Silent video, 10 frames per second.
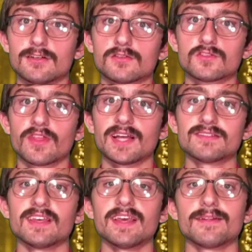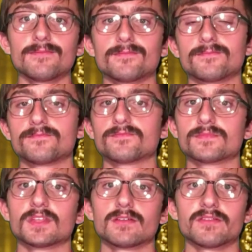So that's it.
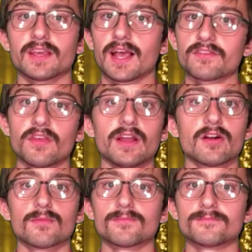See you guys later.